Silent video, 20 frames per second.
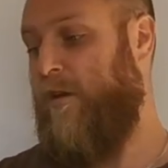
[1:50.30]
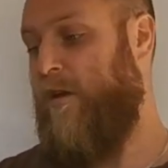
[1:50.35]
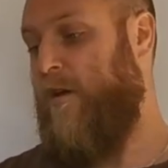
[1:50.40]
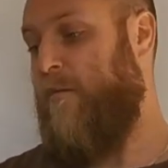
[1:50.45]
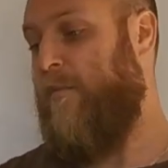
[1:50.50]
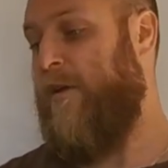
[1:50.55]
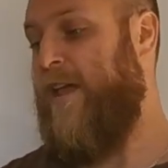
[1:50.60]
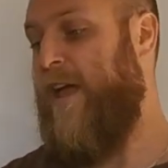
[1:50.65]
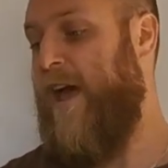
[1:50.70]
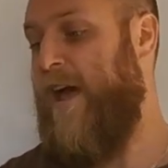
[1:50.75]

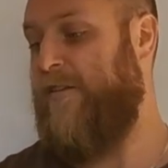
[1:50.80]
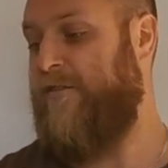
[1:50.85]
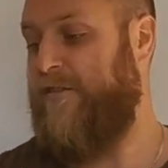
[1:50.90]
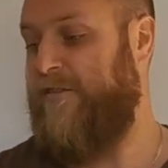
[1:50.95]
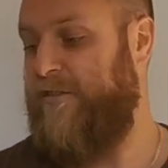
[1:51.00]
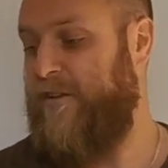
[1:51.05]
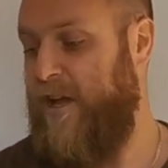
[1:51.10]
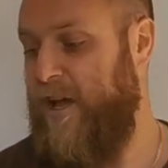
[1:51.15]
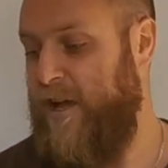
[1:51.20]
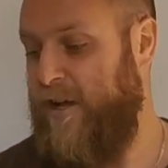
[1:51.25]
But yeah,
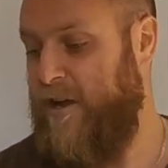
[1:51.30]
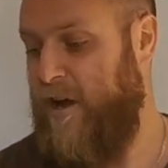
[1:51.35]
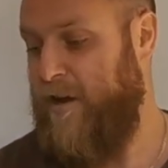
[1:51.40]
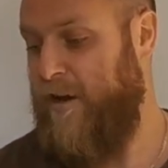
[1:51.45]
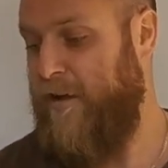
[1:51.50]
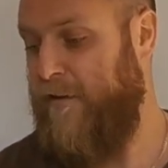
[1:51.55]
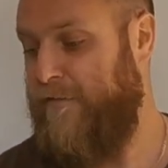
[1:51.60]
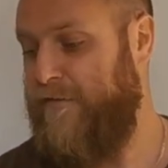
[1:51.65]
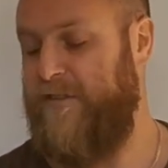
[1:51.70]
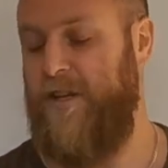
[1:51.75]
just to
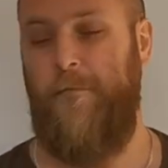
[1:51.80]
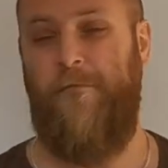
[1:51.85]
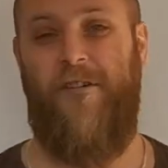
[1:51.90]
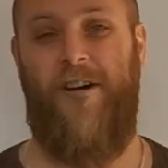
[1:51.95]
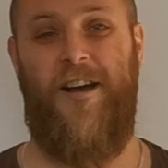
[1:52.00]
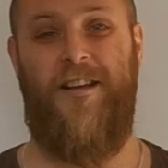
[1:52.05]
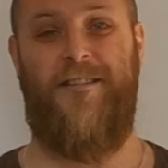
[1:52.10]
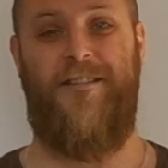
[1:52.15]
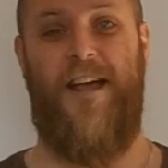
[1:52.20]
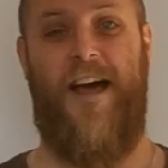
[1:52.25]
kind of
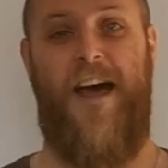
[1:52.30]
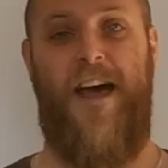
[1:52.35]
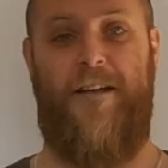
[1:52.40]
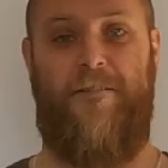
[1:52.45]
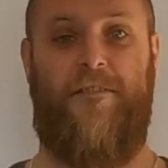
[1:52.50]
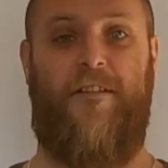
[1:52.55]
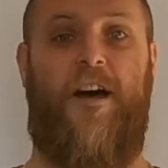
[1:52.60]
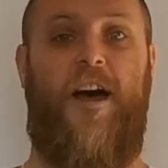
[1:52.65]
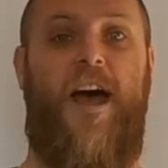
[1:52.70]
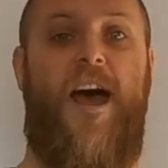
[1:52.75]
summarise
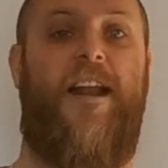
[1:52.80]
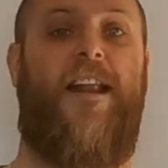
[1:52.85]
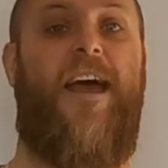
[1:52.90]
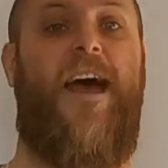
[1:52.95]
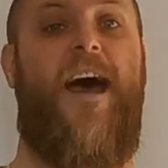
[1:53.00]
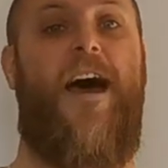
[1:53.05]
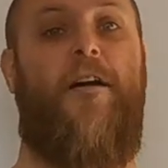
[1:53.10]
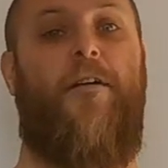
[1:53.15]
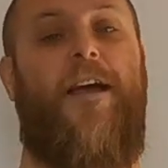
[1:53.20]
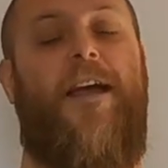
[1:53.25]
that, I had it
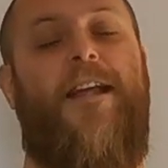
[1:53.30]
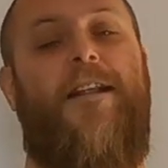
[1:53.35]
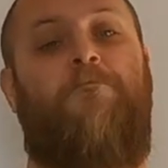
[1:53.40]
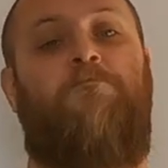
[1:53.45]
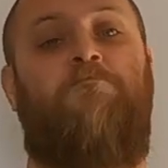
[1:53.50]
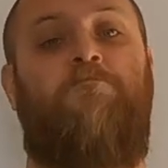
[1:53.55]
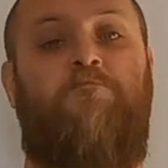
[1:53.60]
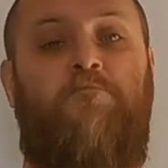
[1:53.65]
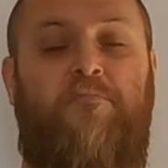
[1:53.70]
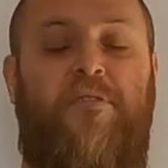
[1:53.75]
out
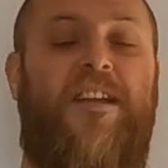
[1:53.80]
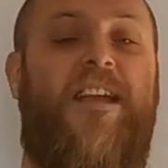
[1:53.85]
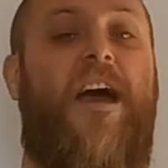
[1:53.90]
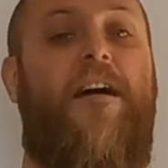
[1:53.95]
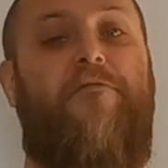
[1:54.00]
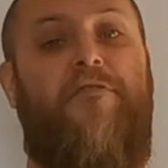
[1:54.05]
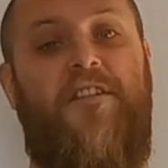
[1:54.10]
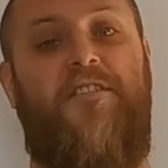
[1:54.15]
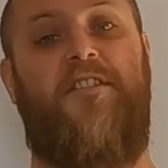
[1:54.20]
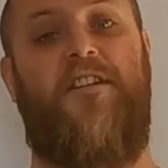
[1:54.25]
in pretty
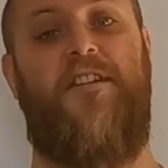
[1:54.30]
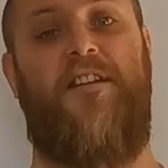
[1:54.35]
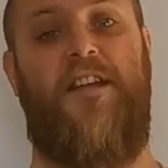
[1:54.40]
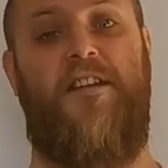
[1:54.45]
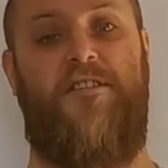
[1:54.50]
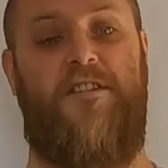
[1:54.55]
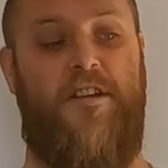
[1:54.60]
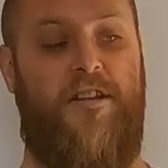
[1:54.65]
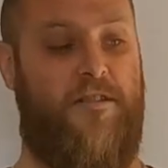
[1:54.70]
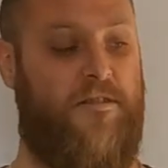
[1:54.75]
average
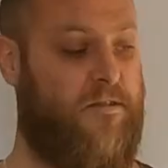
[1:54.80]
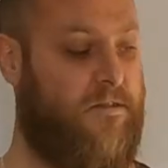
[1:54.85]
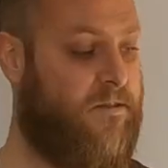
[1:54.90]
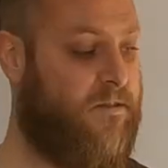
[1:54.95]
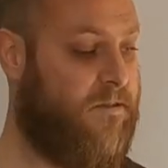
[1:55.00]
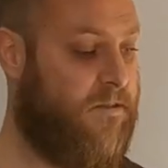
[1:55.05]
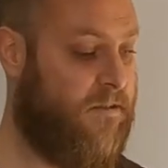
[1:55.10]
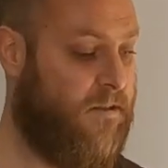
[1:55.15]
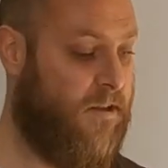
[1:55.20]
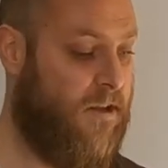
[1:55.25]

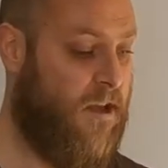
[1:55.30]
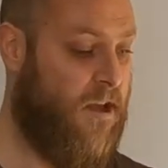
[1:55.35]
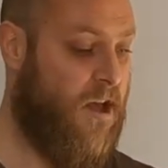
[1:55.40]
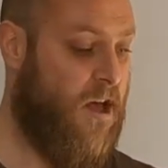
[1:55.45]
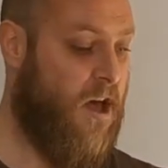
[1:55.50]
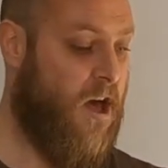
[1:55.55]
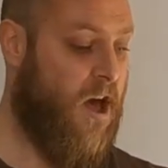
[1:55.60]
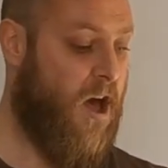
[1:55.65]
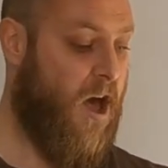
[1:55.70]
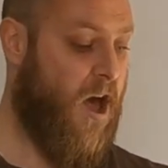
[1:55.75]
conditions.
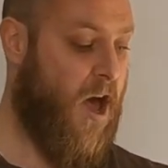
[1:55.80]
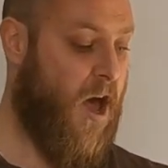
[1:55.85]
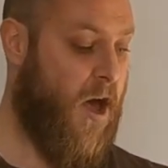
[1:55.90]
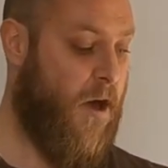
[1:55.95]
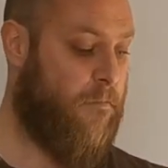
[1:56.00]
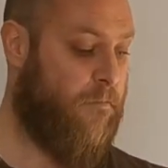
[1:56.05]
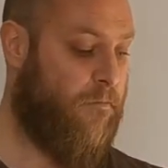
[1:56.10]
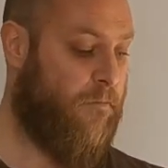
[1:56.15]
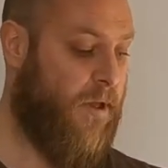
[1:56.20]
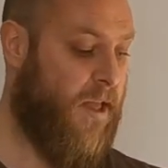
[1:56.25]

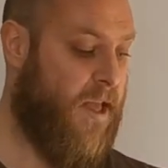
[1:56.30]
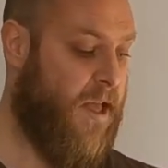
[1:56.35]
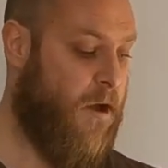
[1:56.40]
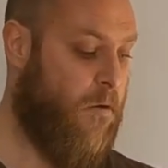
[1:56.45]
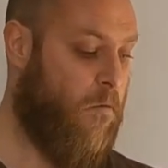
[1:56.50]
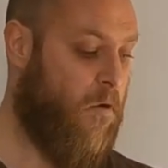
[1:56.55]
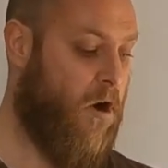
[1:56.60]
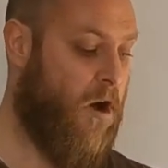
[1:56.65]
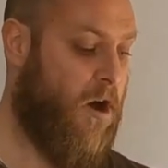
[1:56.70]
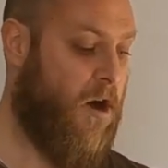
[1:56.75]

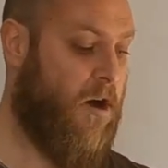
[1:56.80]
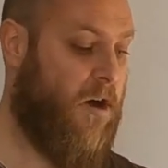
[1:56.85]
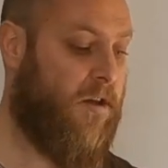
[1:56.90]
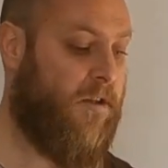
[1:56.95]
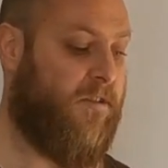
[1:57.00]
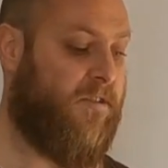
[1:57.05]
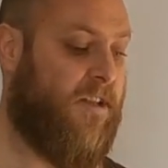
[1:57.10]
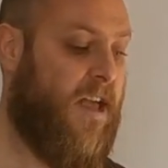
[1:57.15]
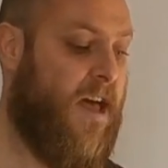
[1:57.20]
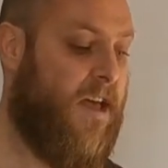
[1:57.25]
It
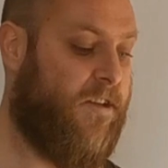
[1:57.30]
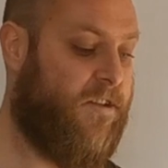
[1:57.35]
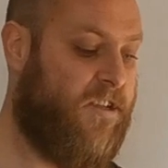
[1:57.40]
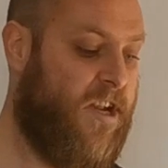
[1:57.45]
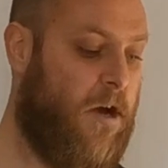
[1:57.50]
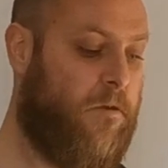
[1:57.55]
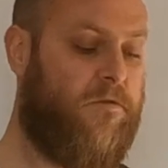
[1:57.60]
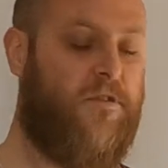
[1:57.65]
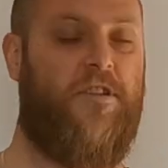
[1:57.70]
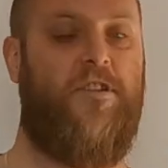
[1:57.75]
was at a
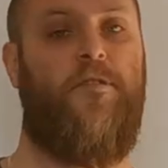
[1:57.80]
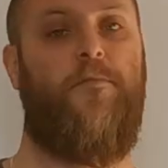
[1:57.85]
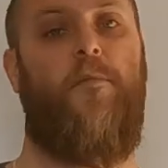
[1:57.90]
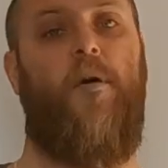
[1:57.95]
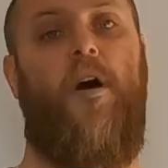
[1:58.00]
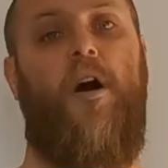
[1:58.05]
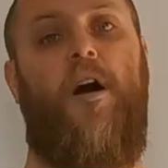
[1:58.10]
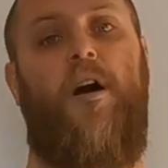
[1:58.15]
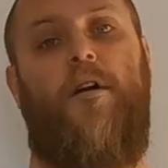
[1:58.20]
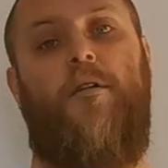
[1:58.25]
sheltered
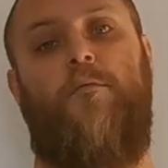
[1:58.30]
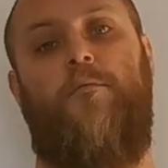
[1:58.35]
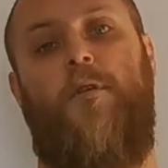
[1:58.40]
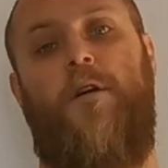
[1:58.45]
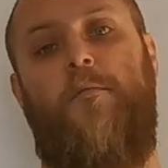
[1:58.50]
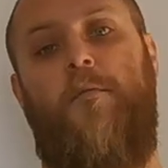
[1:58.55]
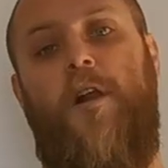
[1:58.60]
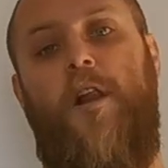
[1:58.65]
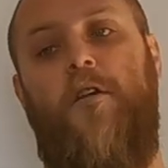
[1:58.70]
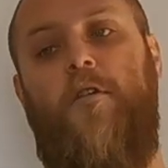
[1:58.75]
spot, one
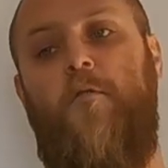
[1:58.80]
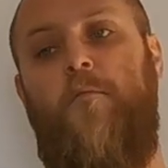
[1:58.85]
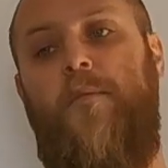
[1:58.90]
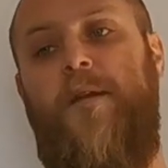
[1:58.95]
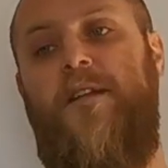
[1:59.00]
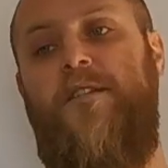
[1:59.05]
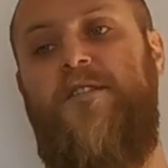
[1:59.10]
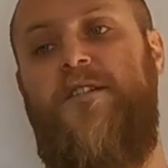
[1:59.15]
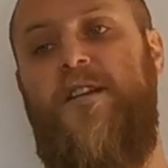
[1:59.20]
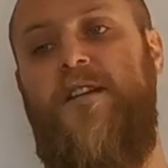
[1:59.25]
of my local
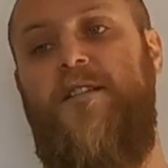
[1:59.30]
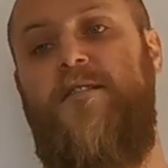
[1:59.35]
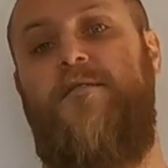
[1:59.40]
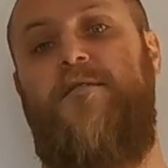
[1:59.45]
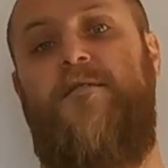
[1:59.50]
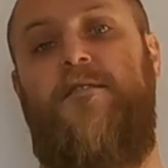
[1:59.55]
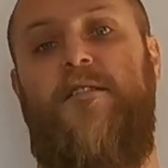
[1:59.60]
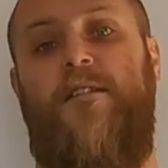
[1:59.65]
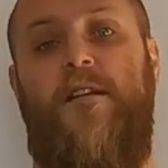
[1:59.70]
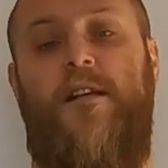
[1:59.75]

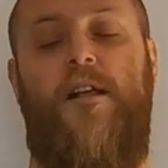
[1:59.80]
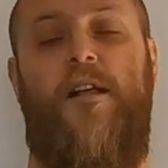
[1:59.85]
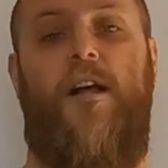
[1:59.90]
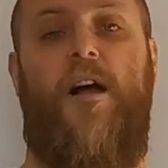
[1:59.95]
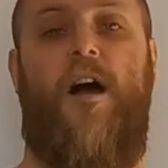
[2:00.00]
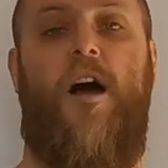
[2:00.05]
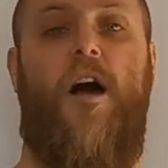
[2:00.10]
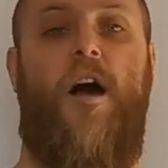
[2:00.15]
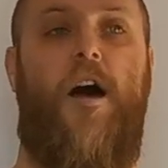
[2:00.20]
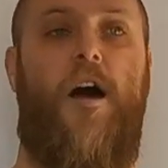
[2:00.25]
beaches.
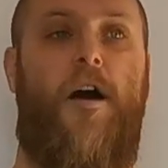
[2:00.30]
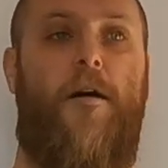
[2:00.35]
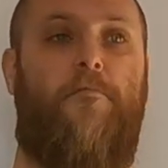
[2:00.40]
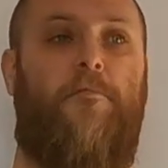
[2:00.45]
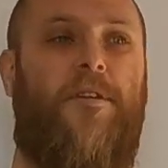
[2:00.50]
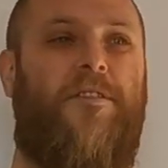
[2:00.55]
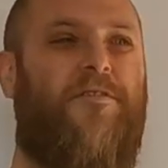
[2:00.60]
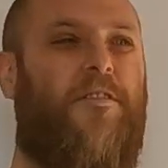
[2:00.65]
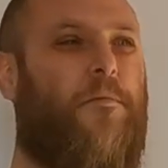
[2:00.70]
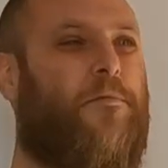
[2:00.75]

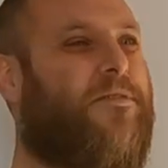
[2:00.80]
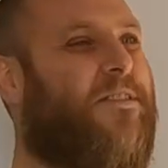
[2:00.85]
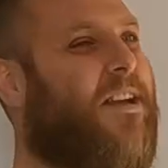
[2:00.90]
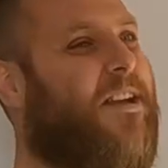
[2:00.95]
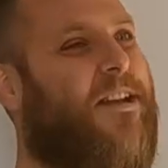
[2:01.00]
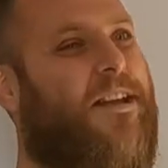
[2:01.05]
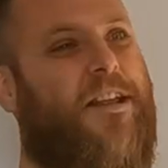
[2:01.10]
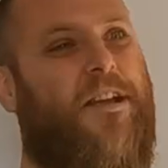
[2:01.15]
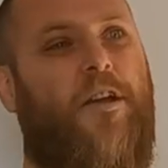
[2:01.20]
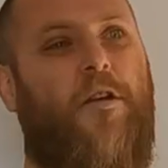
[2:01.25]
It's not a
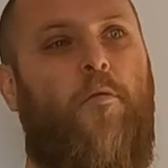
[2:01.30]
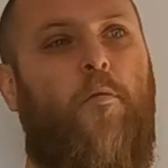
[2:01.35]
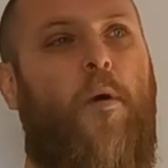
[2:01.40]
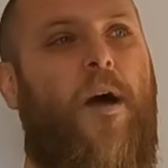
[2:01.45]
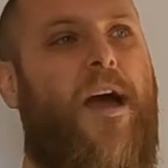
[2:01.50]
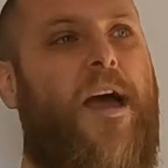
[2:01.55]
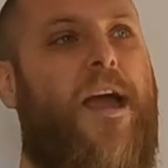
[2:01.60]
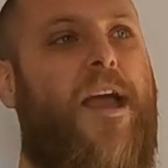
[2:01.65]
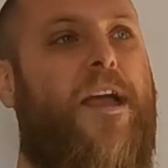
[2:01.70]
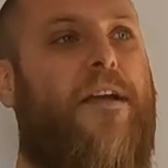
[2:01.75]
particularly good
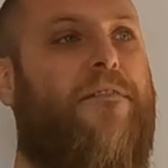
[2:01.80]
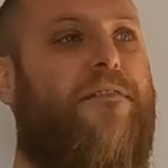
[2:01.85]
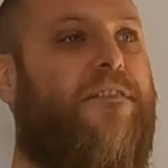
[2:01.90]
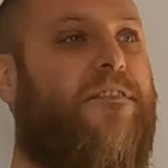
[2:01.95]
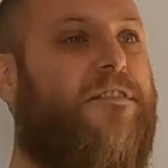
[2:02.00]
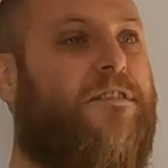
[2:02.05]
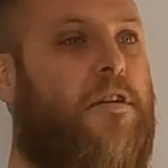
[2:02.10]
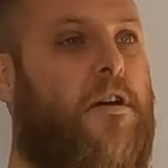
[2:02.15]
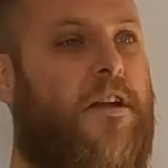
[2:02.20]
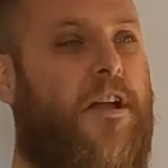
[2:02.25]
wave,
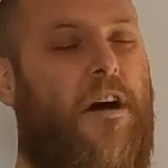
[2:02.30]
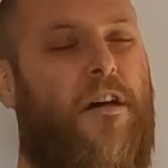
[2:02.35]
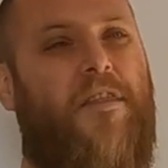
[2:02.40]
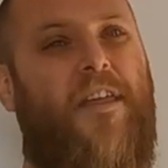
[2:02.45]
so I got